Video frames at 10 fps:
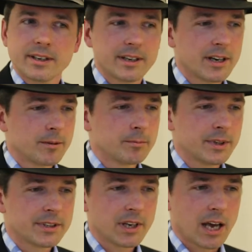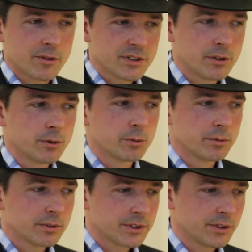Mm-hmm. It allows
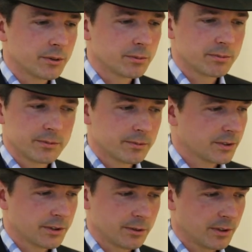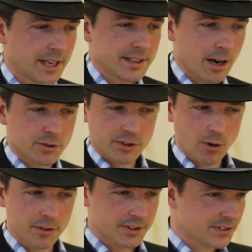you to let out
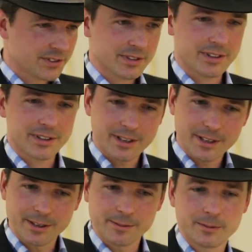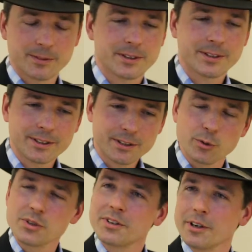all this
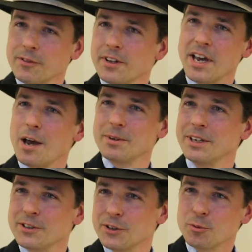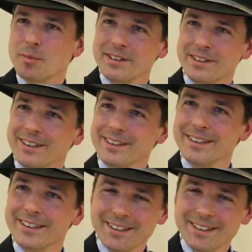good stuff that's happening to you, basically.